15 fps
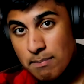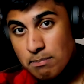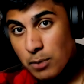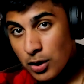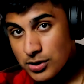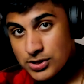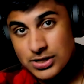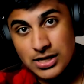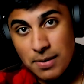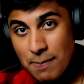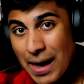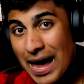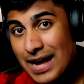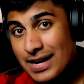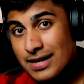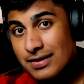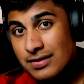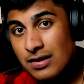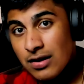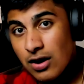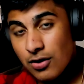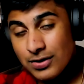margin, and padding
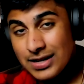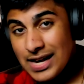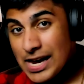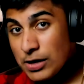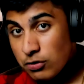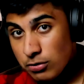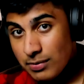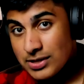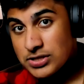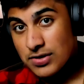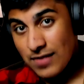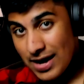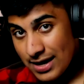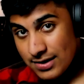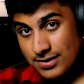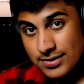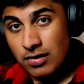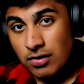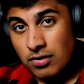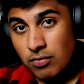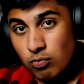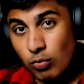are in increments of 8.
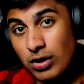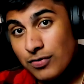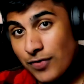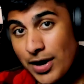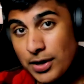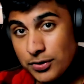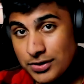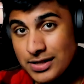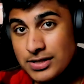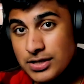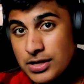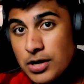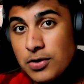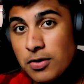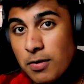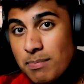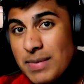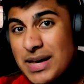One final thing to note, make